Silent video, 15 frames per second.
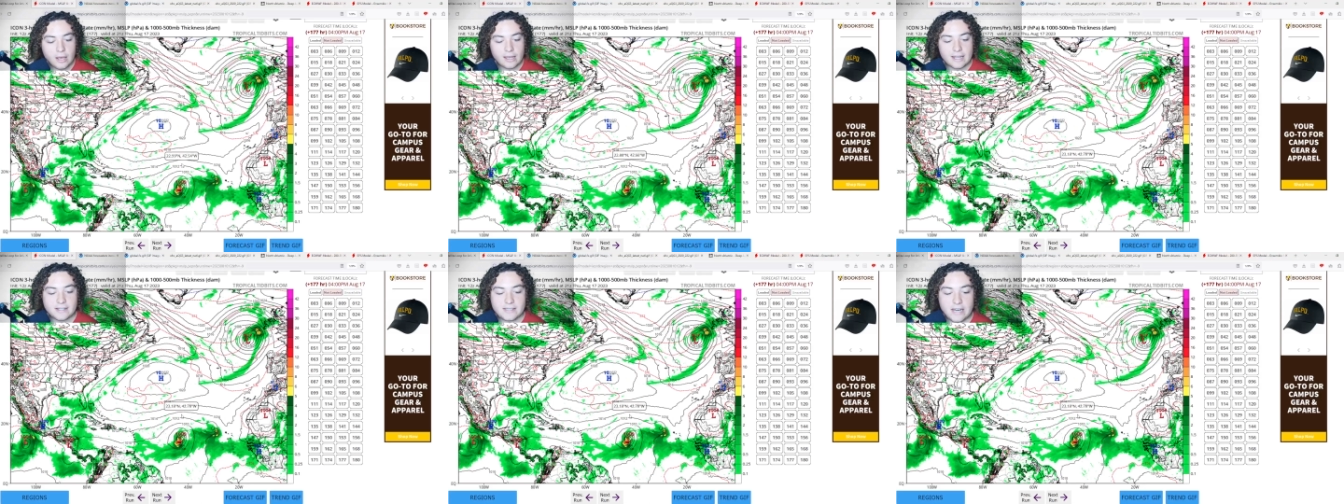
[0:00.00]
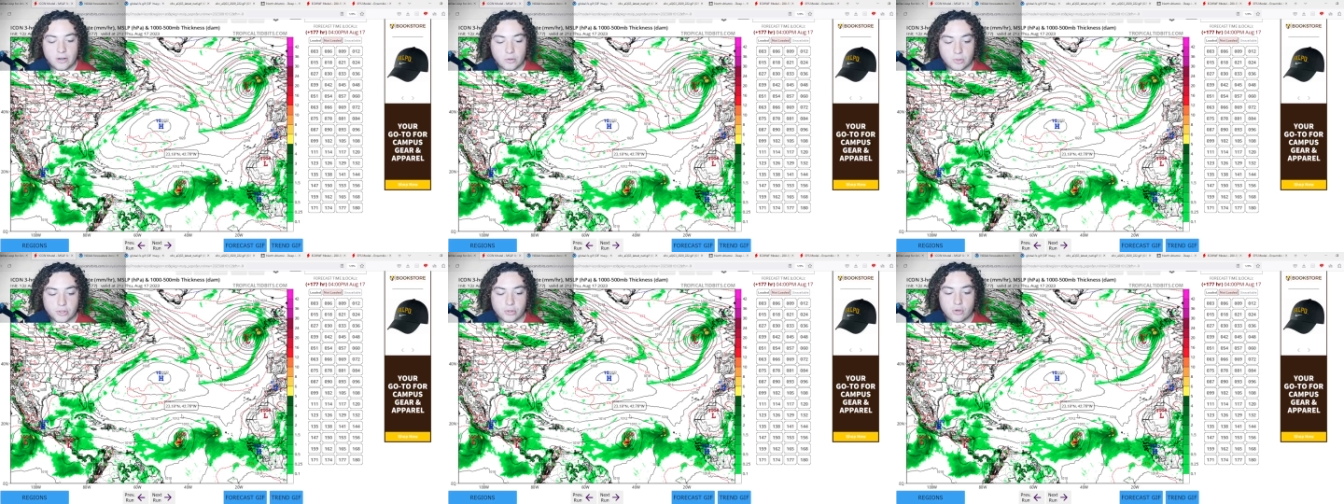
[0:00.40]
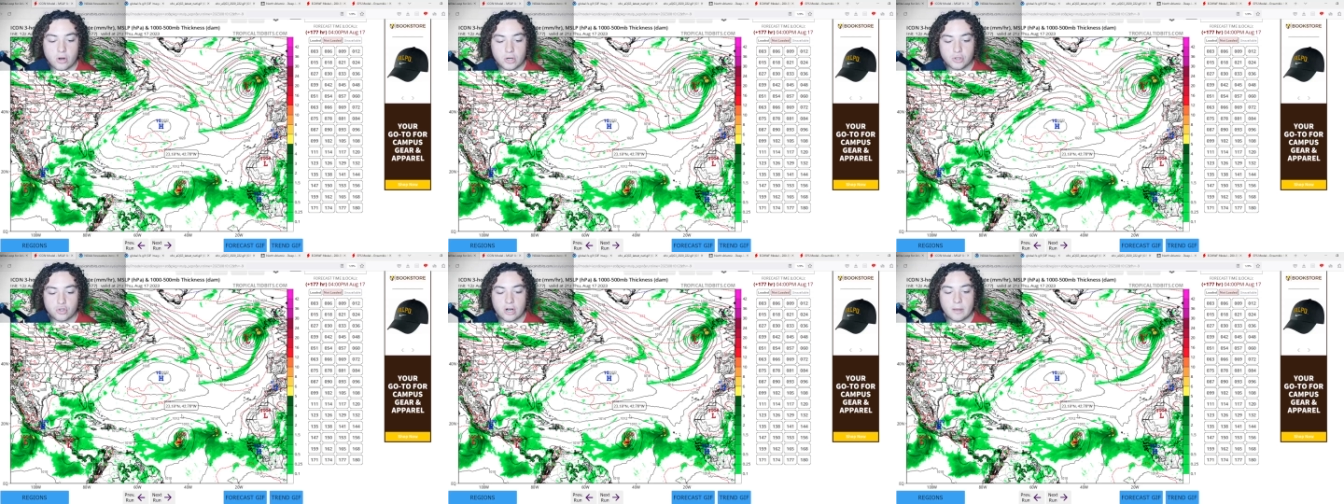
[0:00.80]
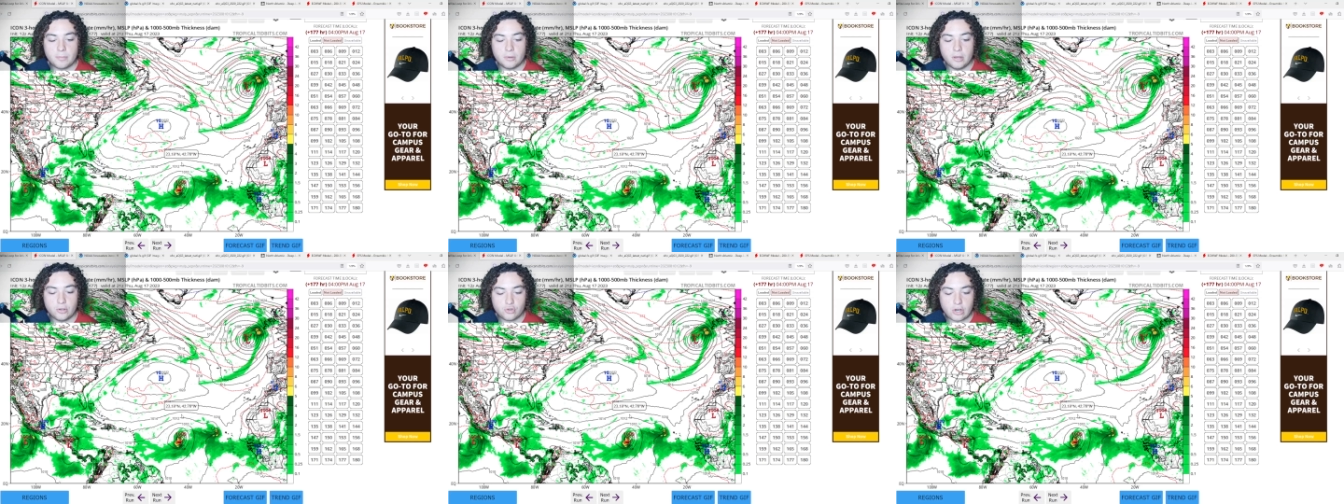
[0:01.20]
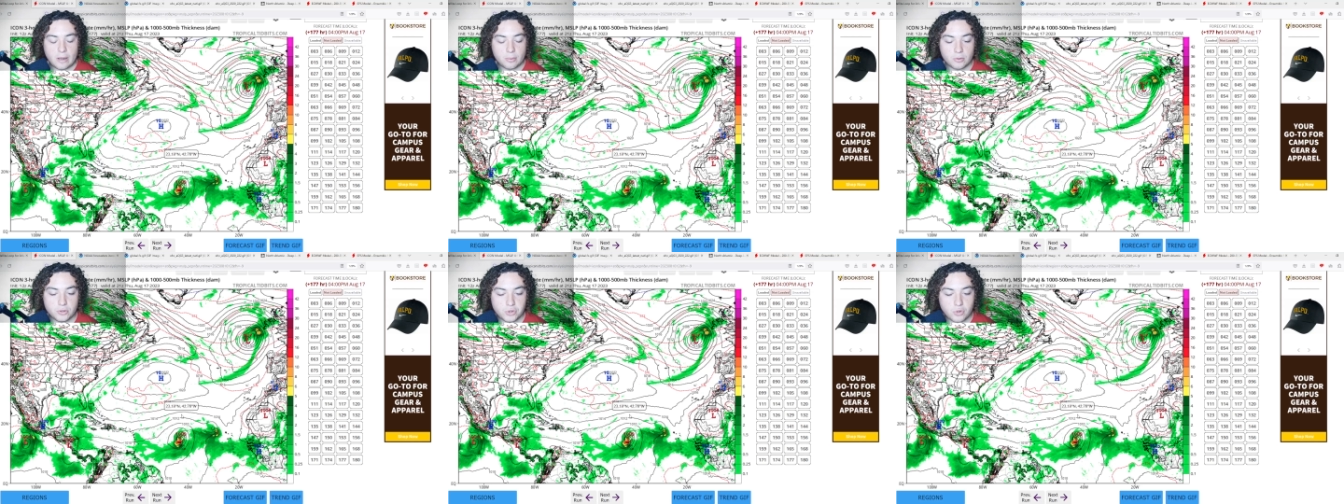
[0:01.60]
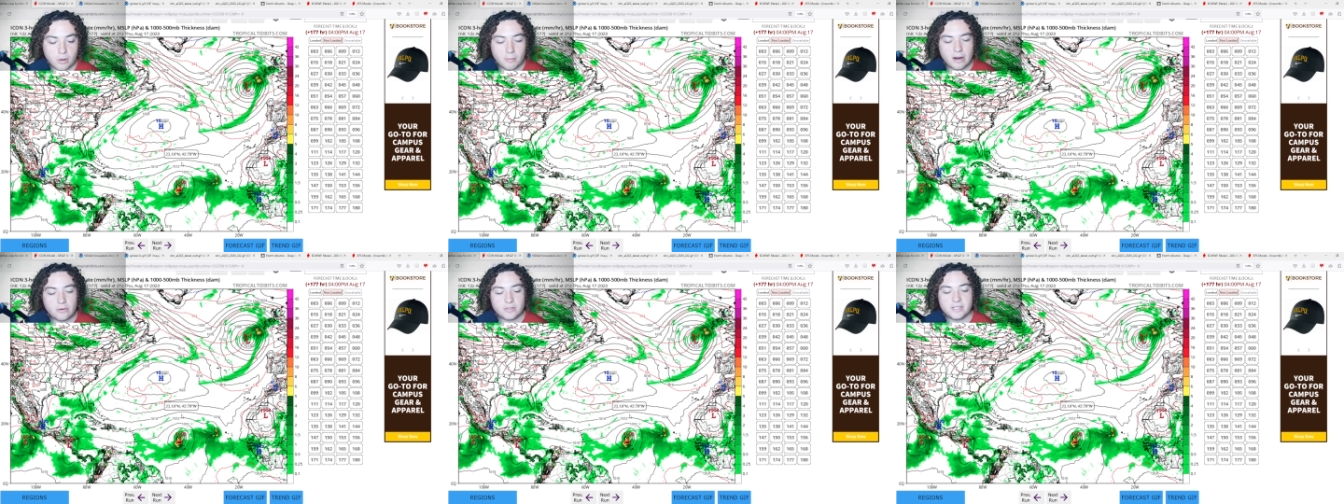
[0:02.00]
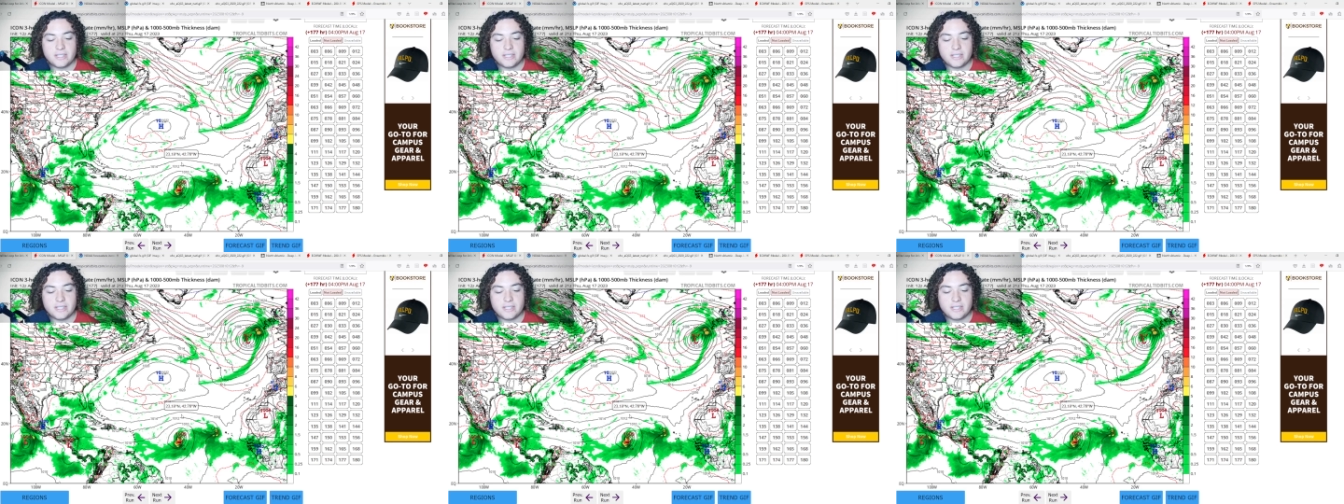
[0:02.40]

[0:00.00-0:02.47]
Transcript: gets down to a strong trop- uh, tropical storm route,